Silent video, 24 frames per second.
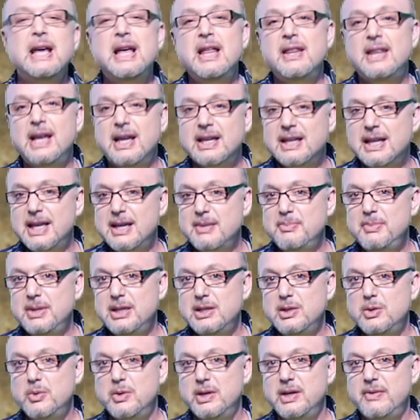That led me
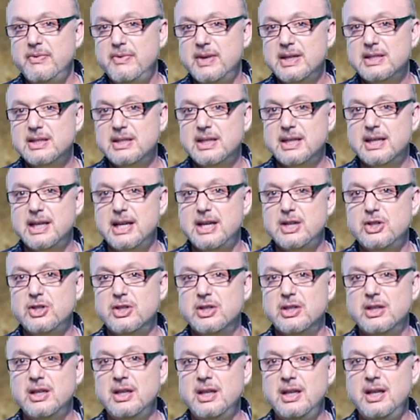to an
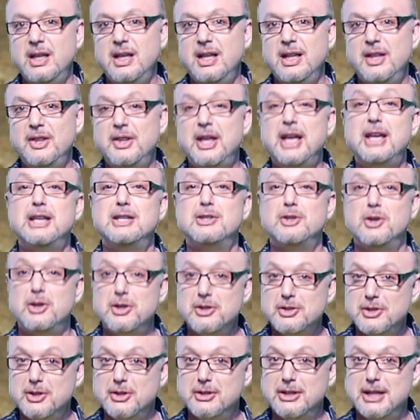investigation that has
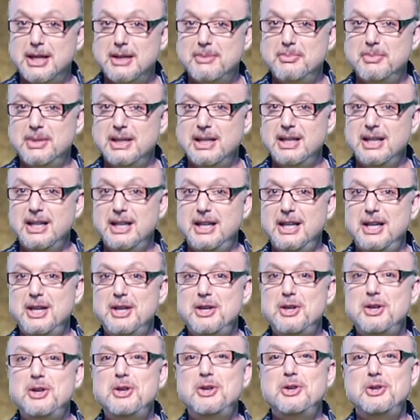also led me
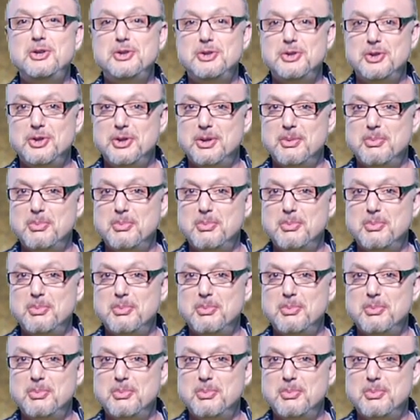to the